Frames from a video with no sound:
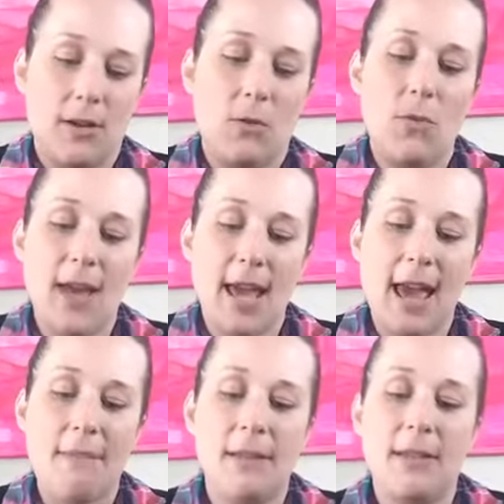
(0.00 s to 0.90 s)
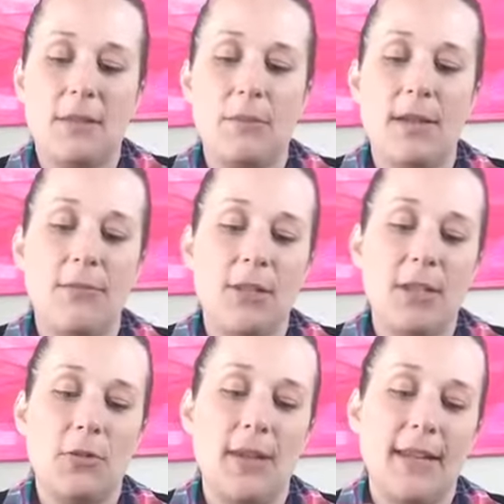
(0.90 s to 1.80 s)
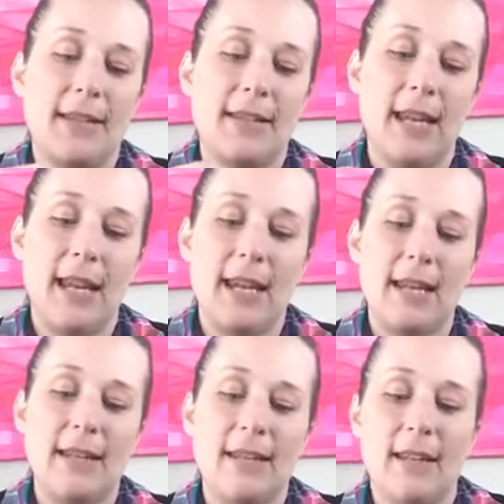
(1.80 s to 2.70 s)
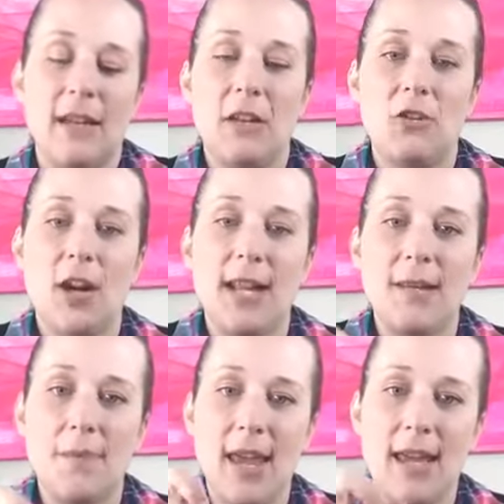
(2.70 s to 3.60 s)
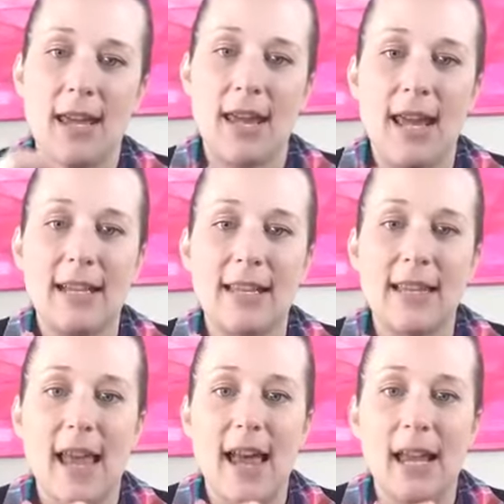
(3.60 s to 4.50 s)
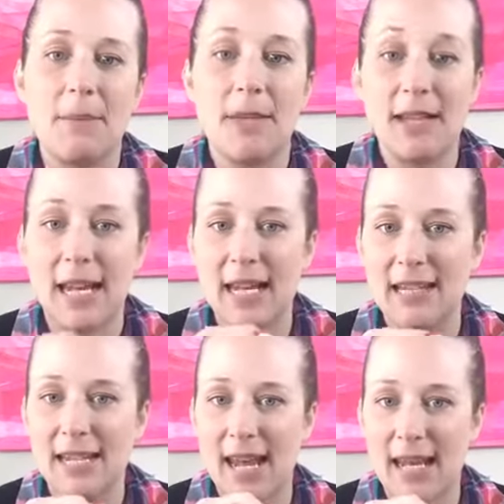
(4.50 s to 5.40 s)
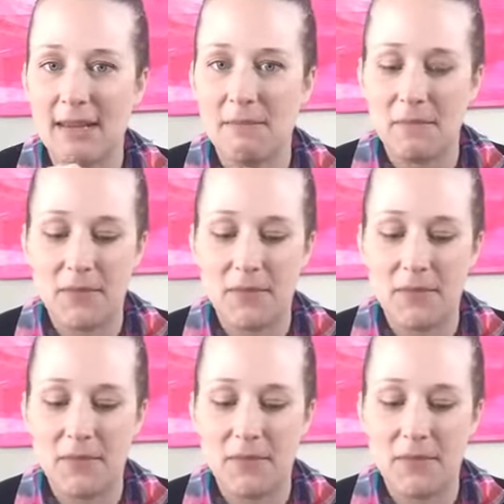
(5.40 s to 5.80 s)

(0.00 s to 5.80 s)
What happens when we twist and try to make a slime candy cane?